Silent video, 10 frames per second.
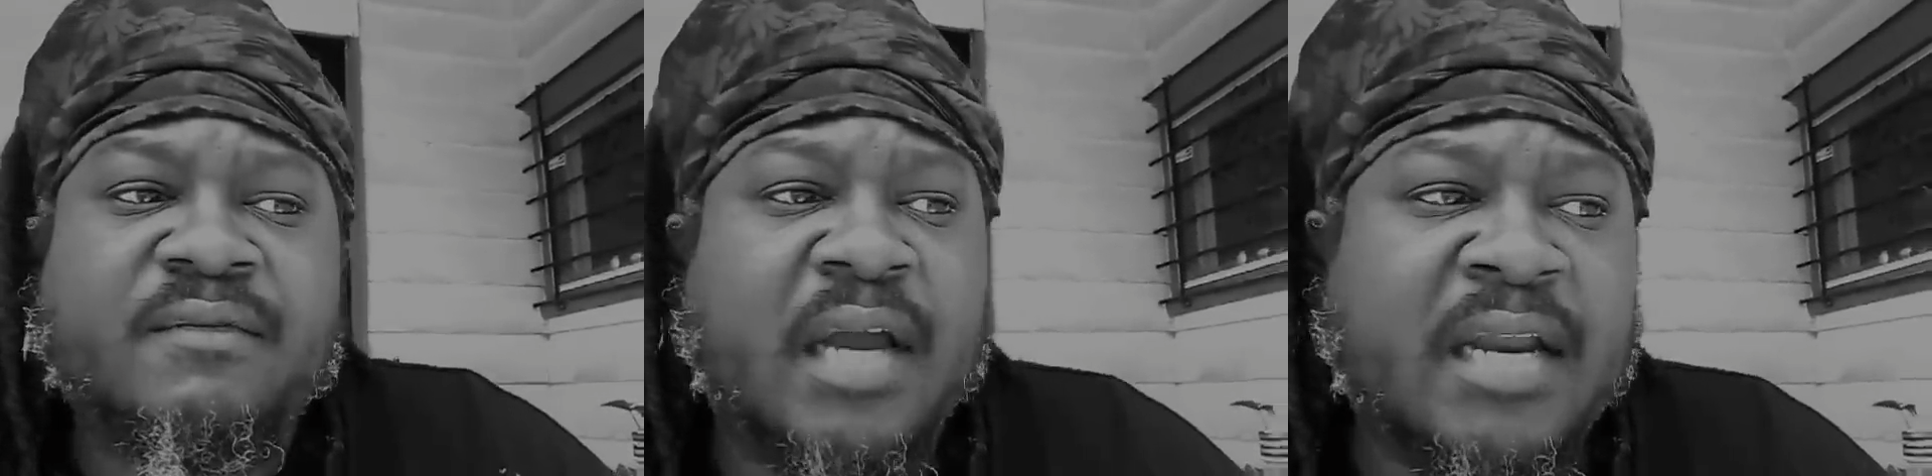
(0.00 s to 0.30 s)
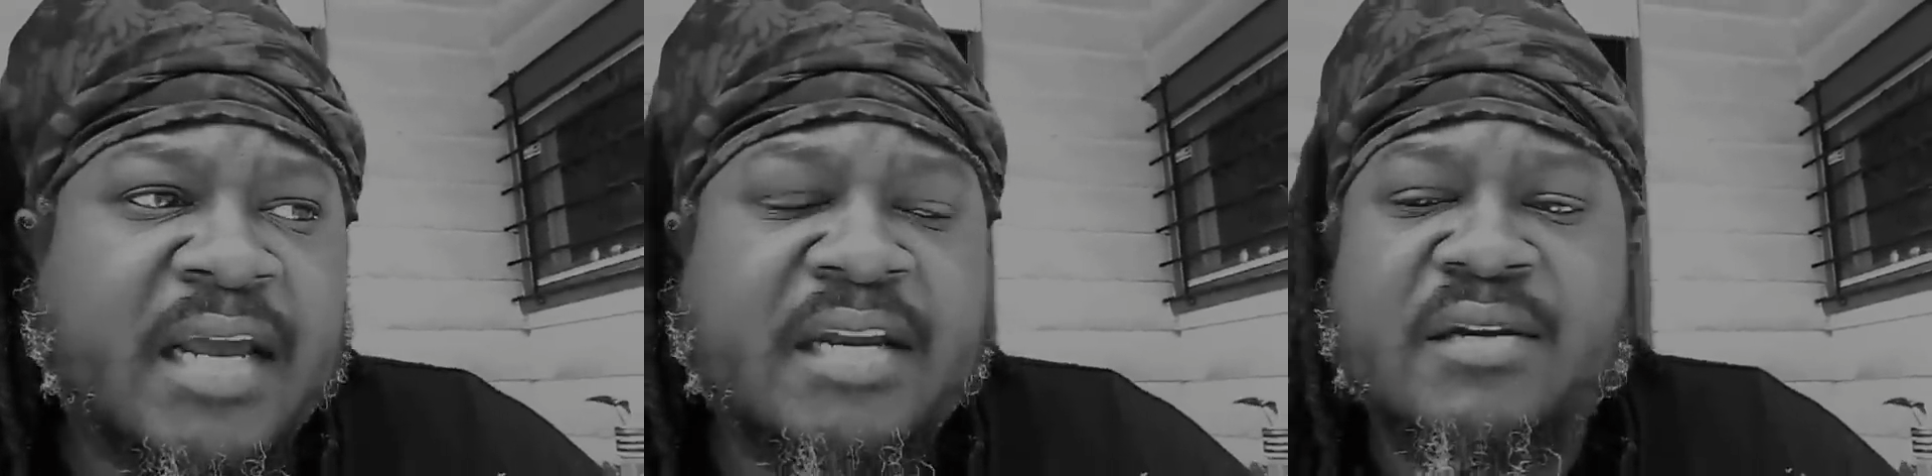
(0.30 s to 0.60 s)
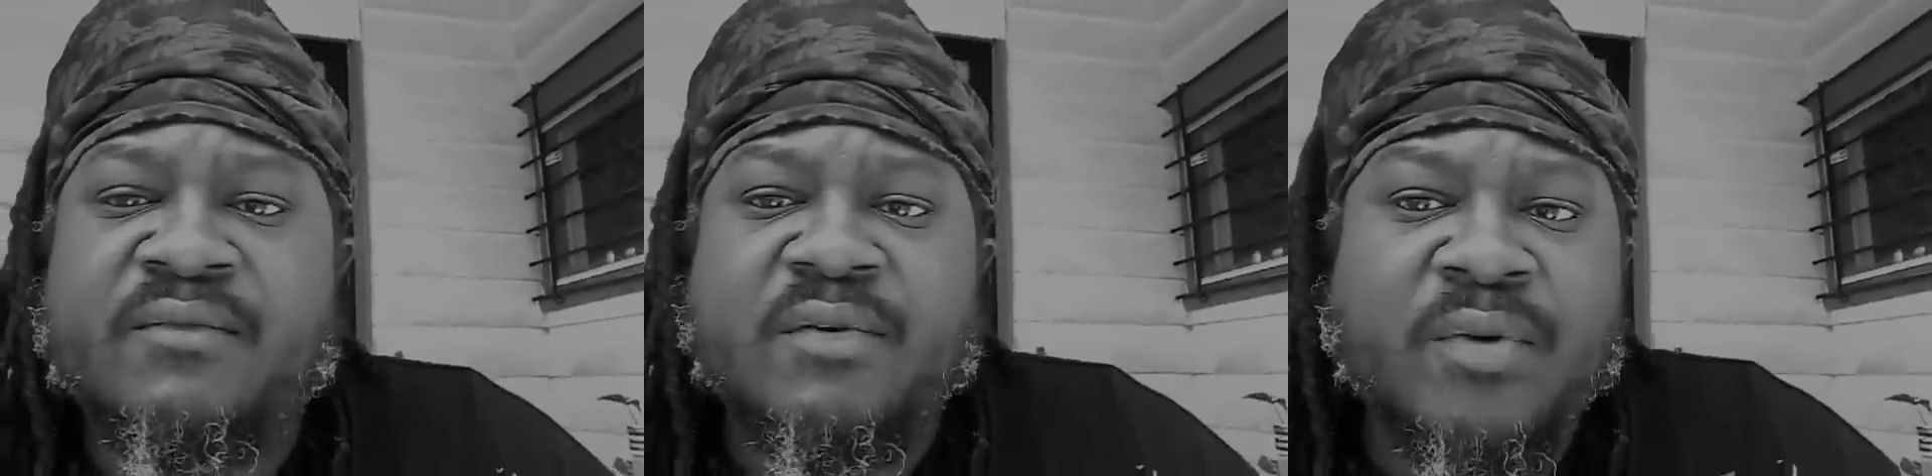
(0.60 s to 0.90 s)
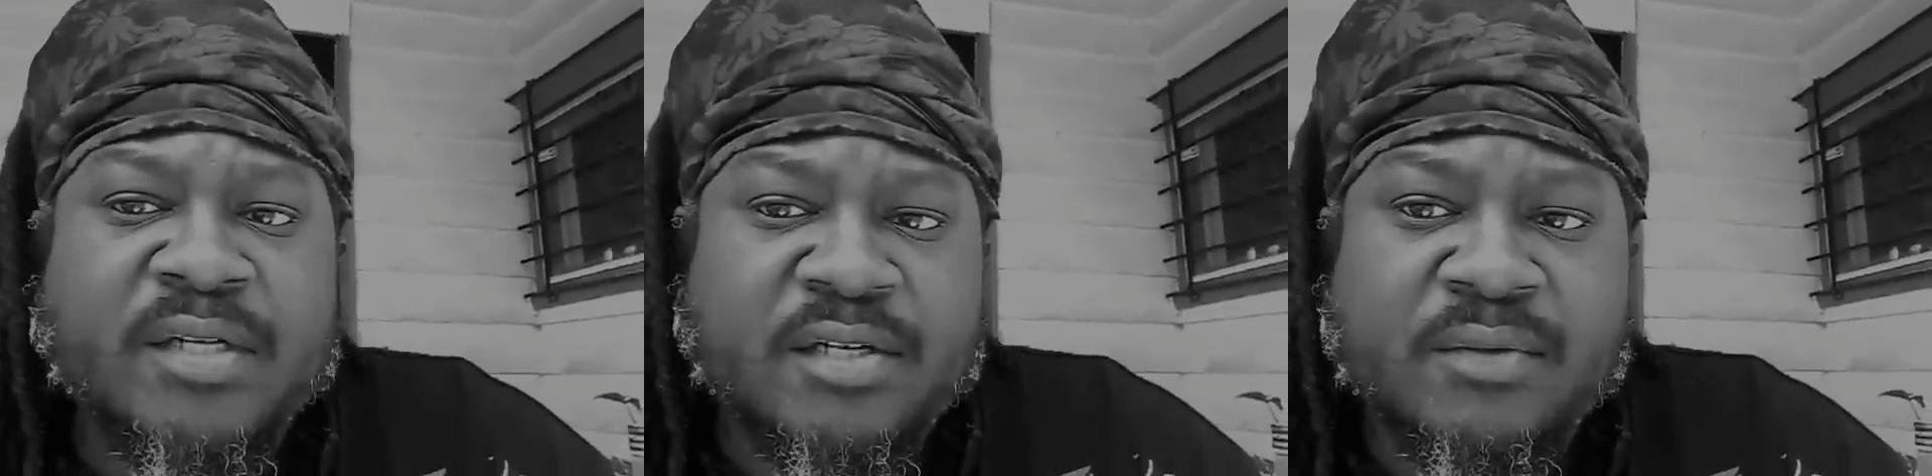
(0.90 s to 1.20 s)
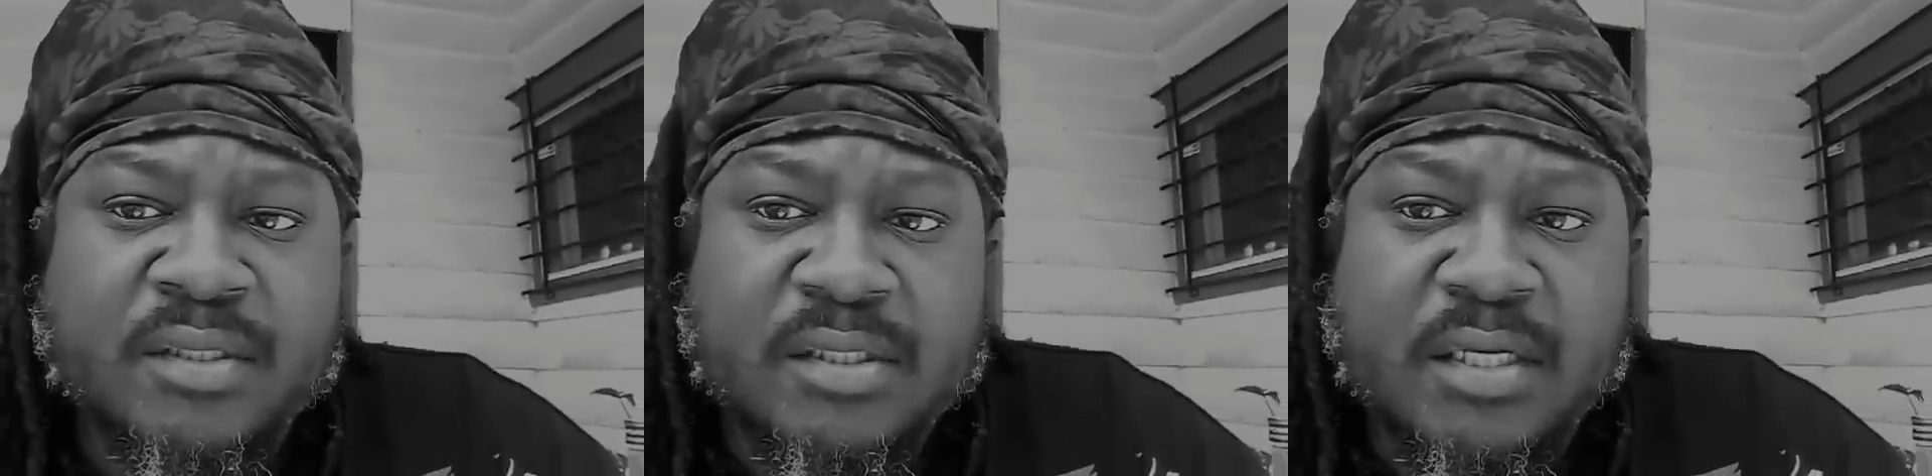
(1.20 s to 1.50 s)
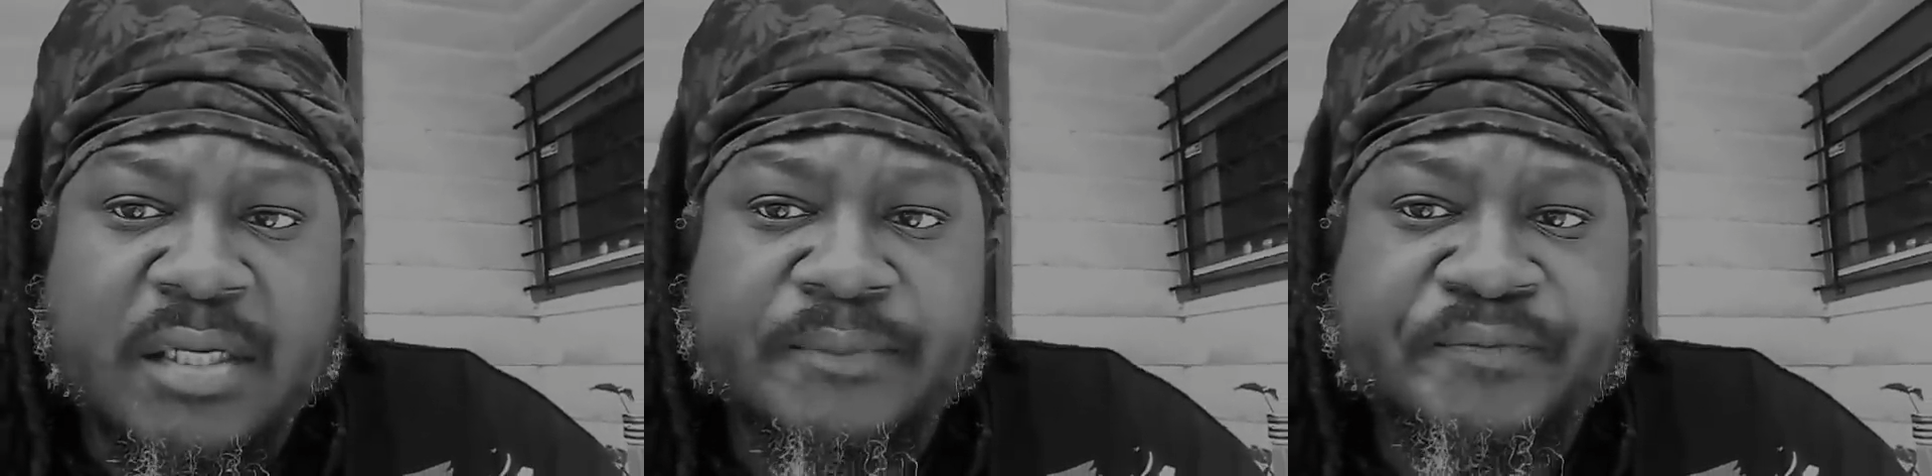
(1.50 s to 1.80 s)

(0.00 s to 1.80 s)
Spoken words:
a nation from which you descend.